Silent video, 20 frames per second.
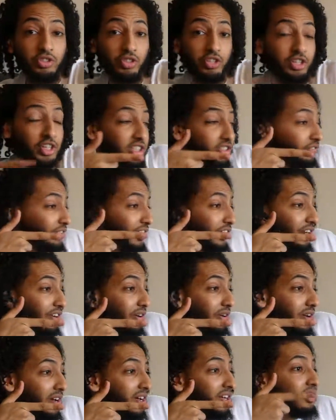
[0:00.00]
you to this
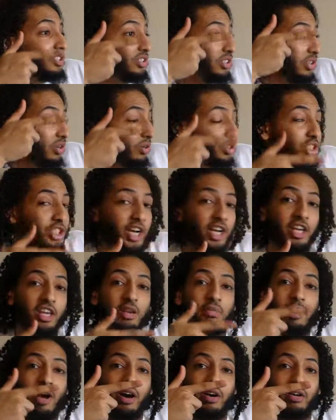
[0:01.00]
video, so go
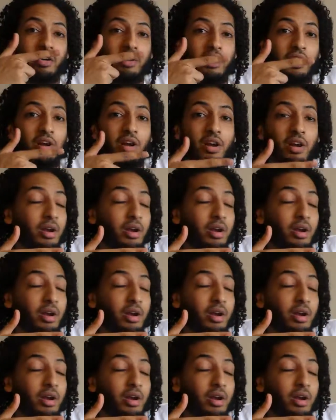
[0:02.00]
check him out.